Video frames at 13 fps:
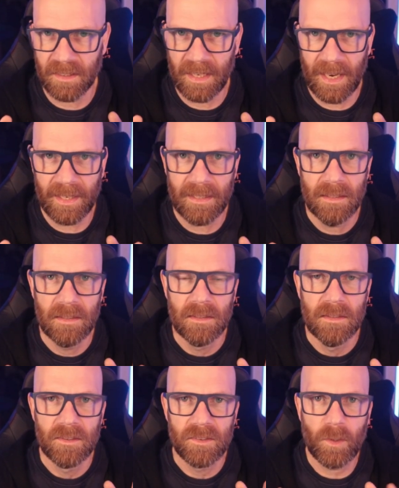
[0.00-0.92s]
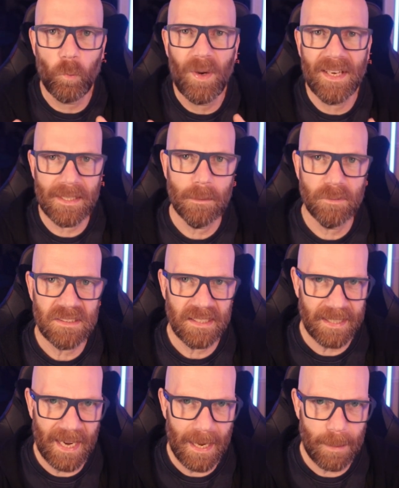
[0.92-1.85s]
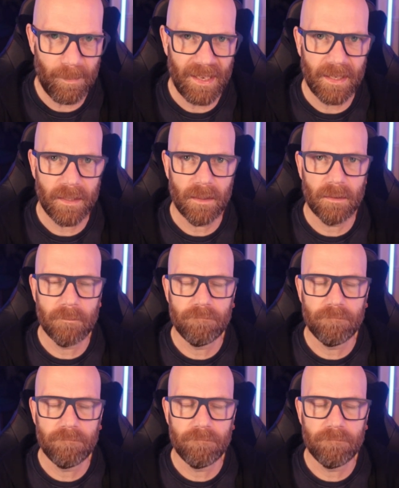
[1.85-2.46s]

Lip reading: okay? So when it comes to gaming,